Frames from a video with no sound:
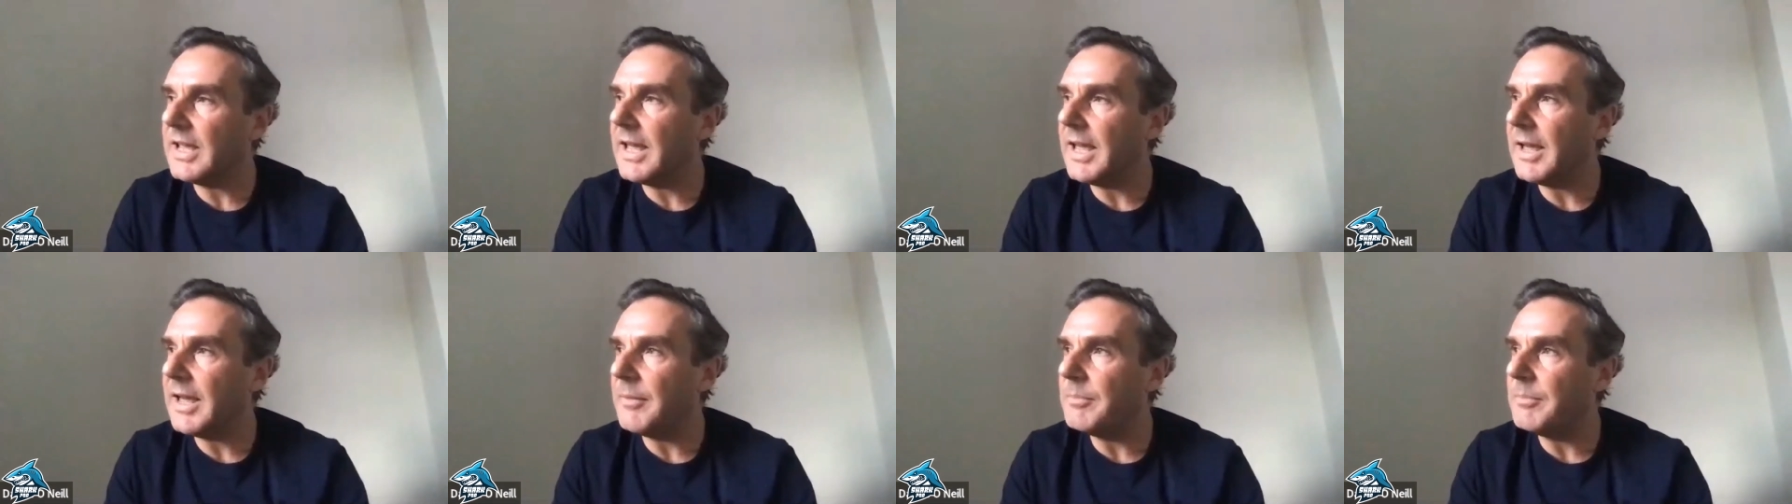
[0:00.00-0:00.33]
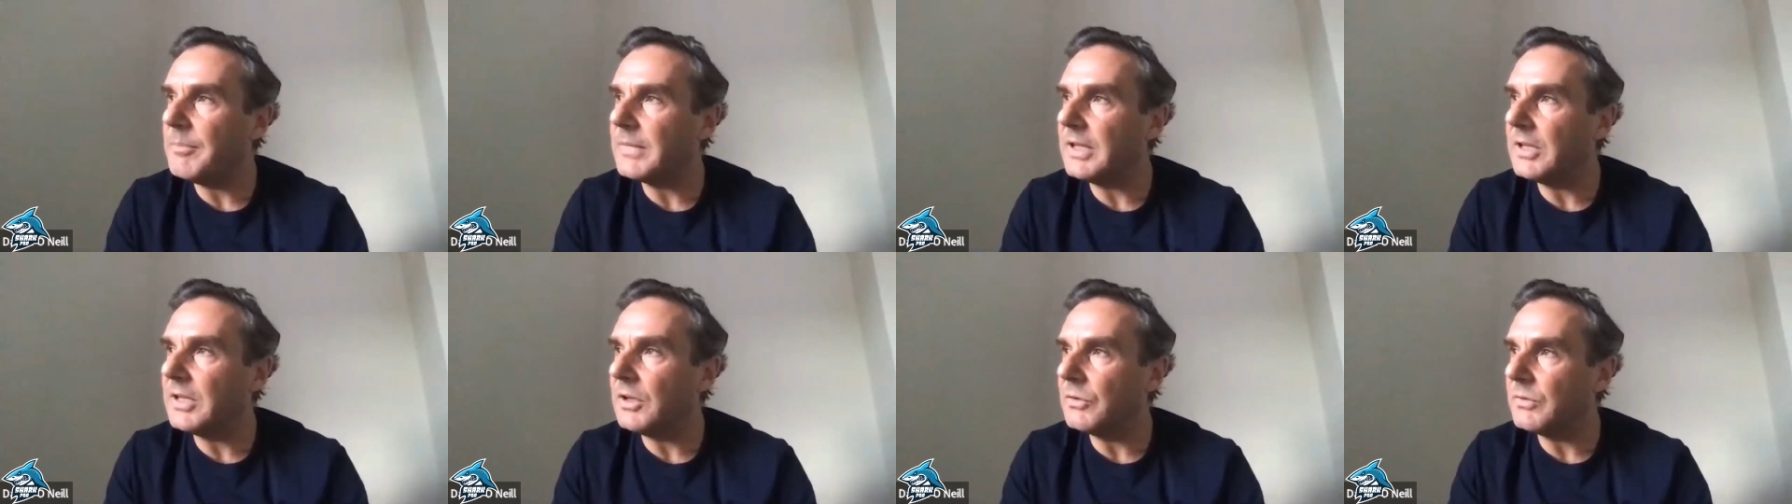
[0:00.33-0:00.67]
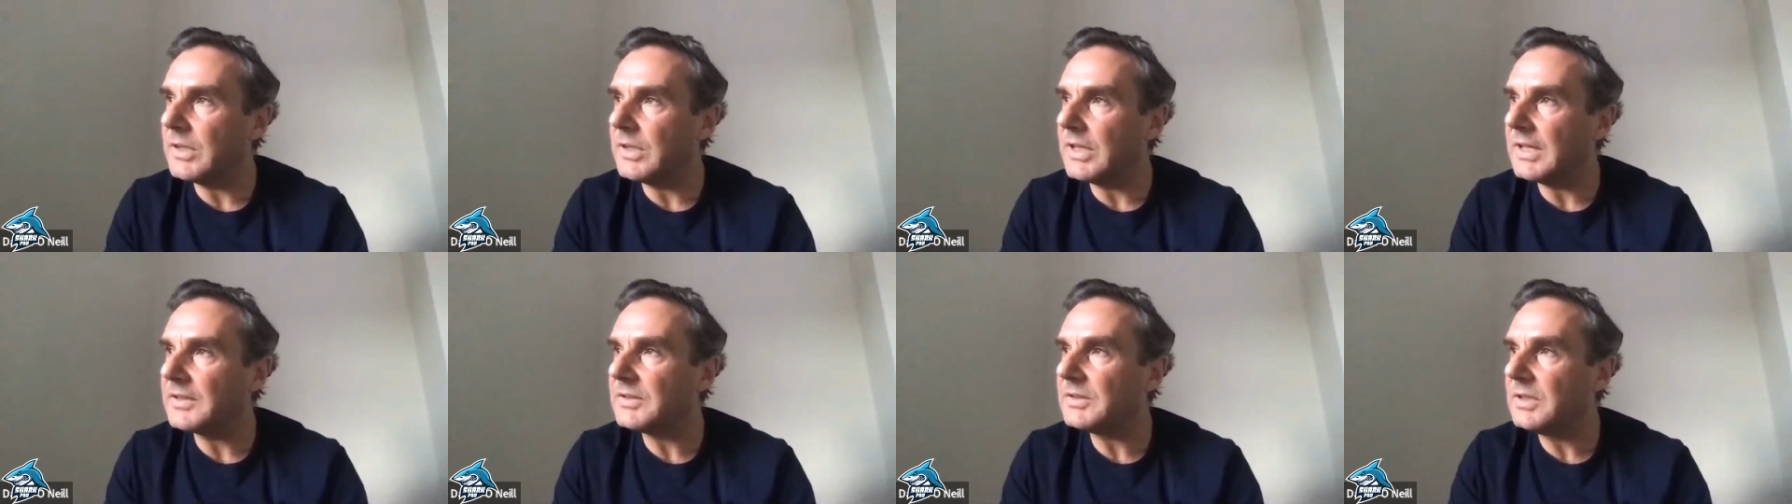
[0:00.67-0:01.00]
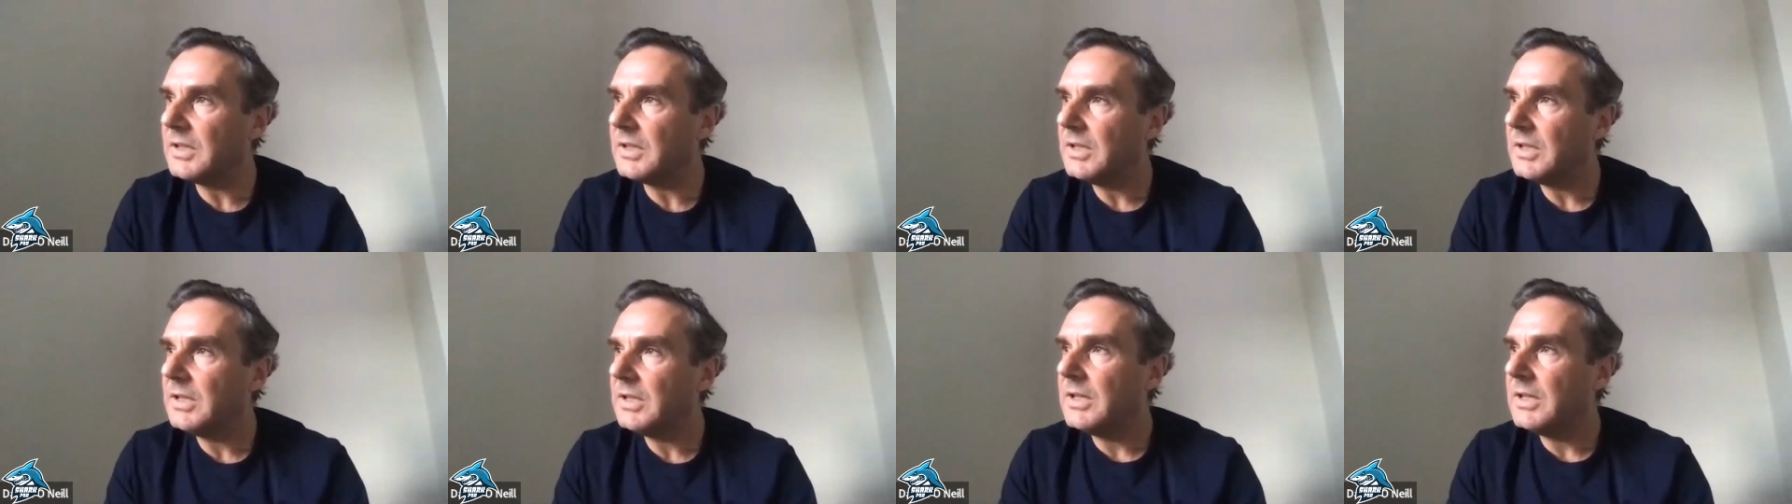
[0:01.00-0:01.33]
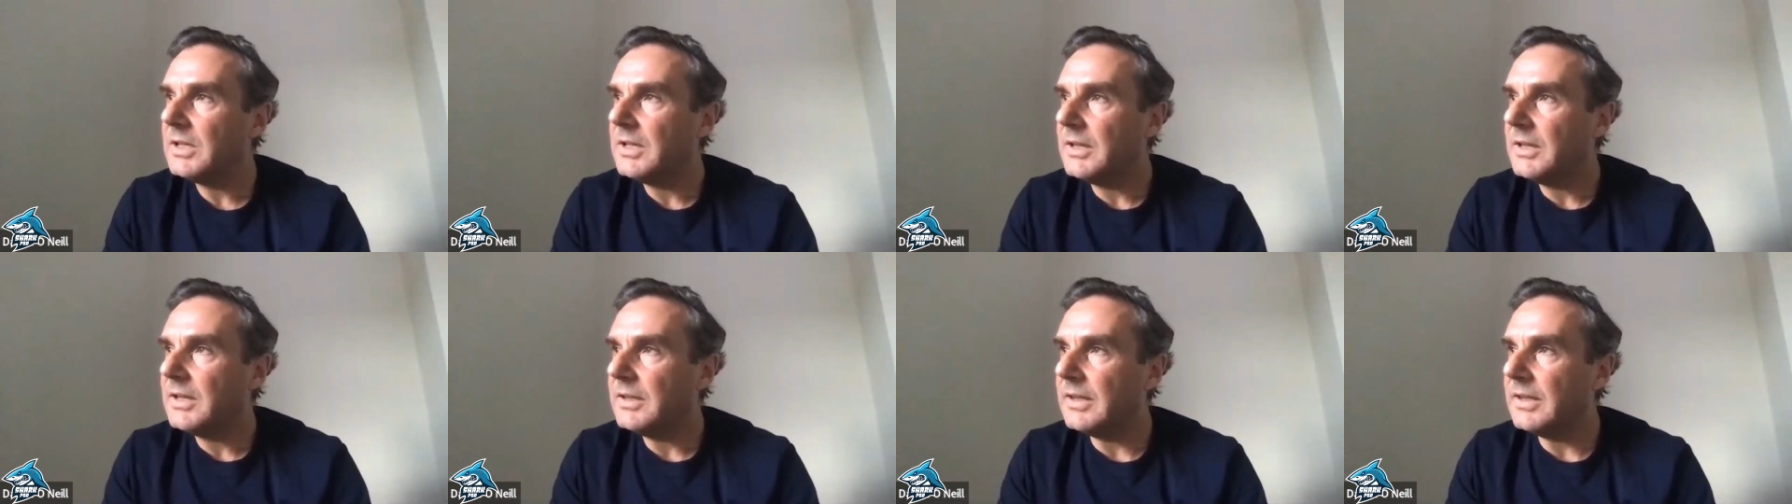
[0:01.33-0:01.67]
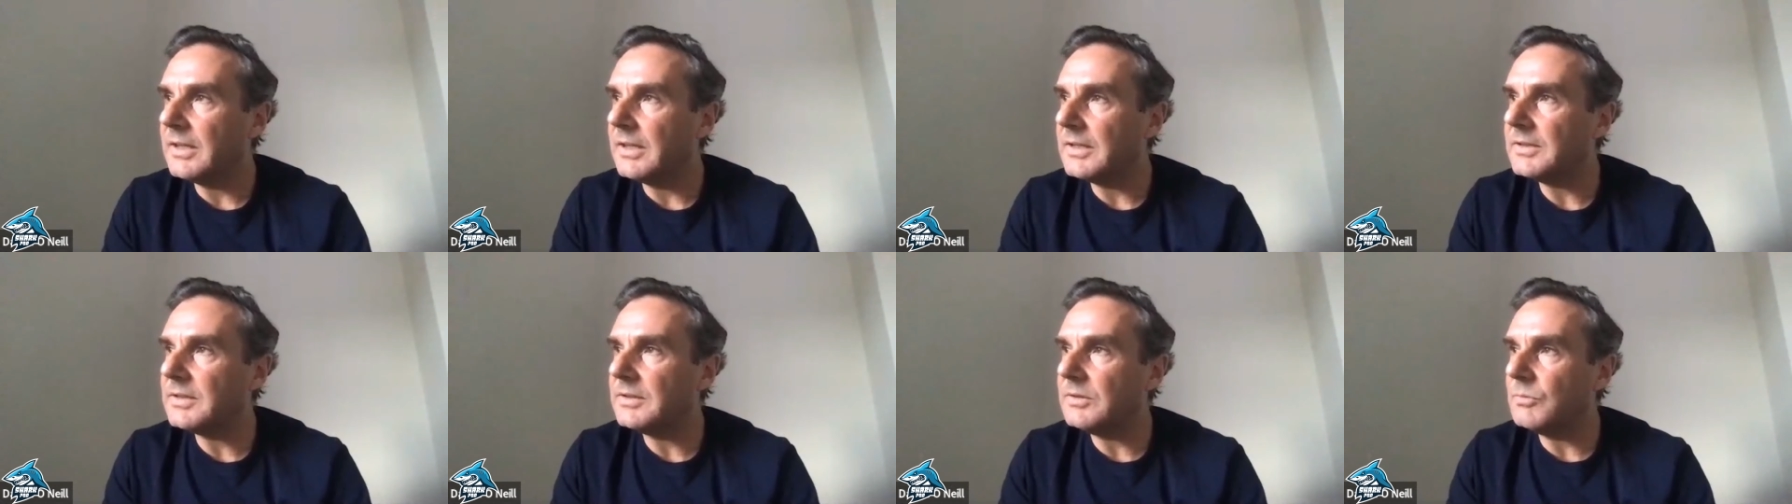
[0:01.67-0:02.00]
Um, you know this
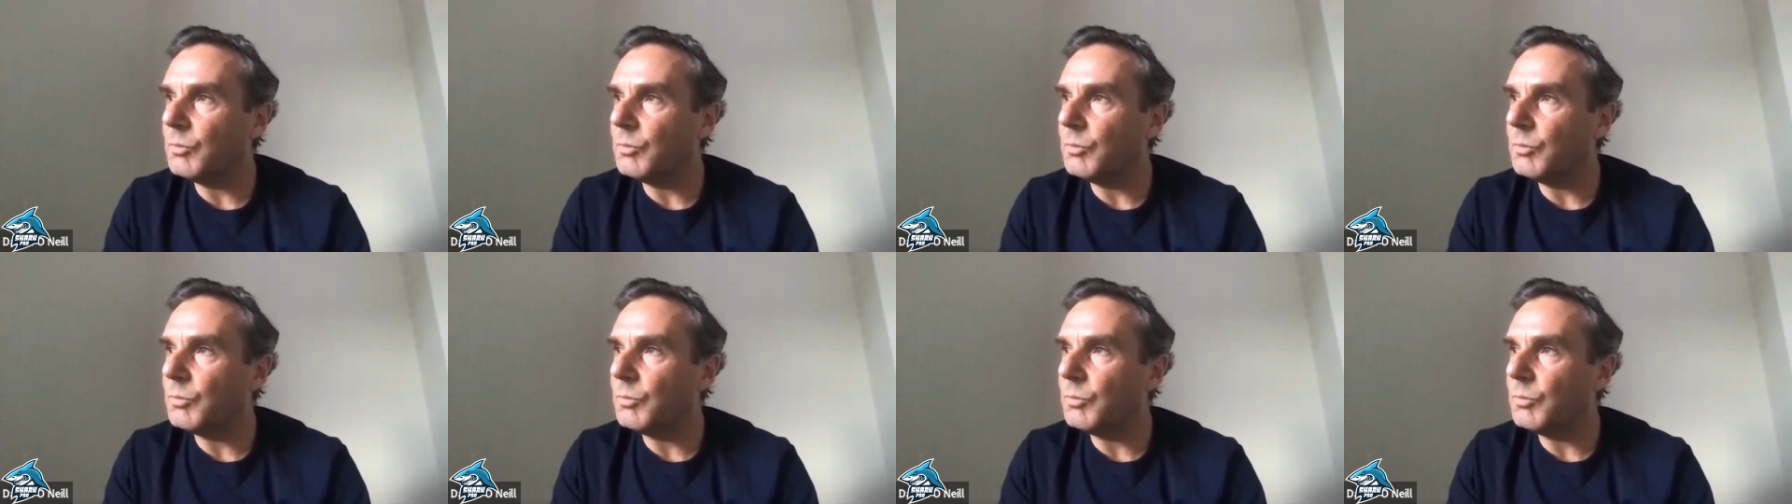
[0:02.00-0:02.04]
this